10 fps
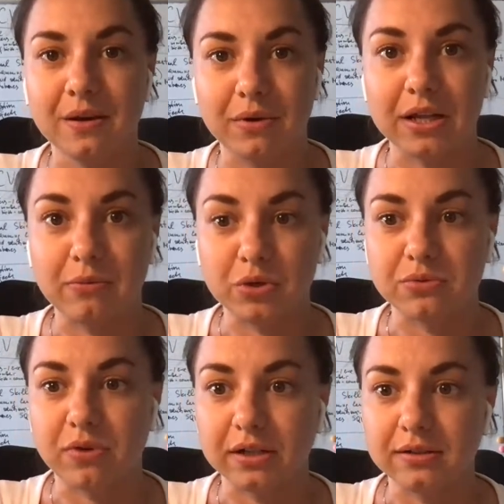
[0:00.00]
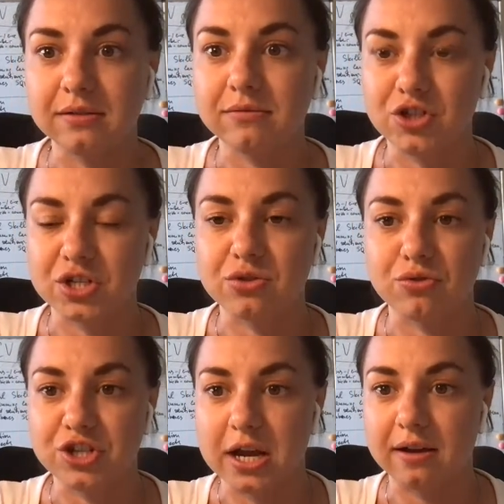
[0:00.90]
when I was writing, just to
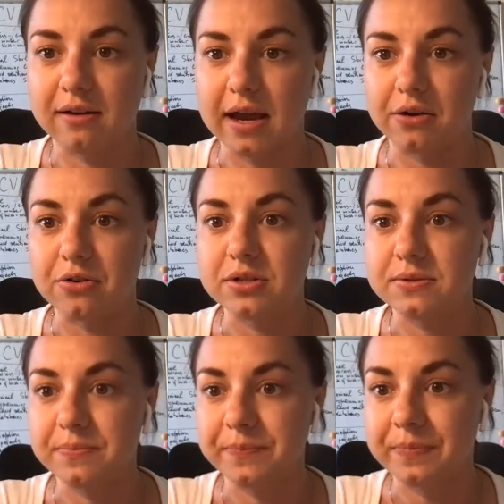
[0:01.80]
check errors.